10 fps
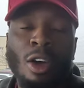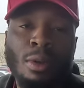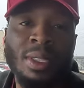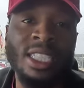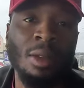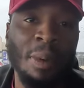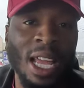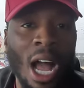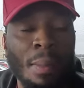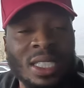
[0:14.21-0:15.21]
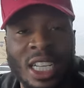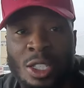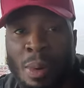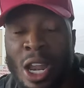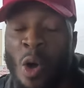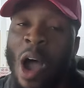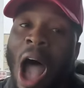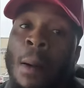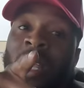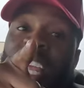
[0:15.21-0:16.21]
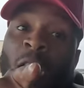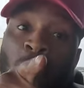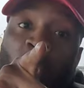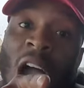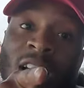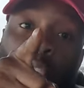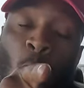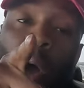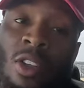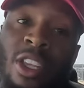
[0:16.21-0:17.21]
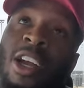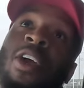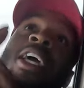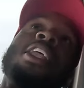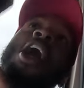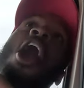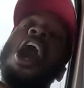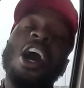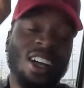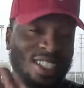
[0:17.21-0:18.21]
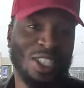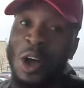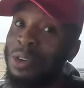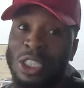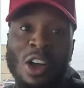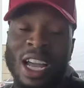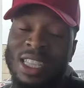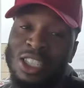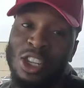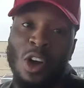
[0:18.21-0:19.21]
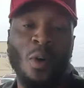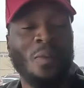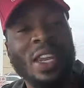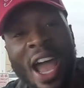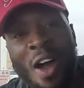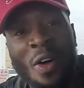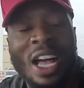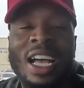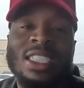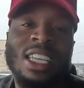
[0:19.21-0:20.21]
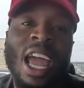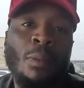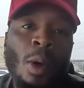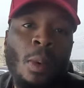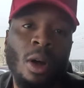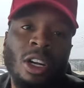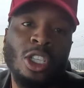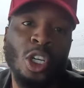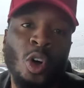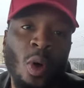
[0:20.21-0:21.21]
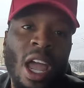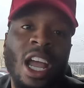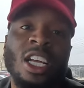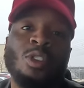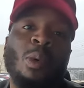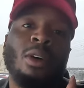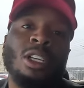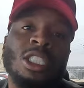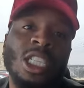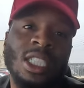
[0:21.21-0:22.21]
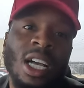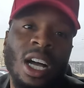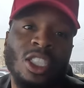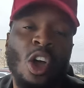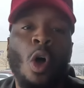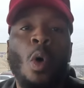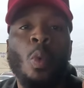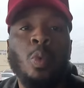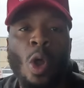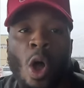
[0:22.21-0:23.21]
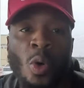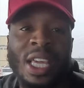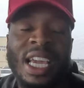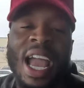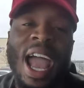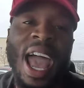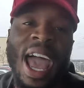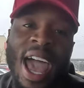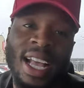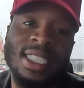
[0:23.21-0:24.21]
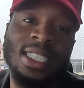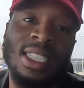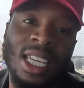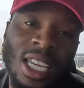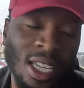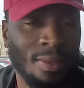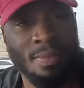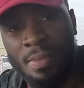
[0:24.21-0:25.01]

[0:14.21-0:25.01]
Throw them C's up in the comment section below. I'm about to help you guys go out there and uh, let's go so y'all can get this dough. Now, today what we're gonna do is we're gonna discuss Roadie XD.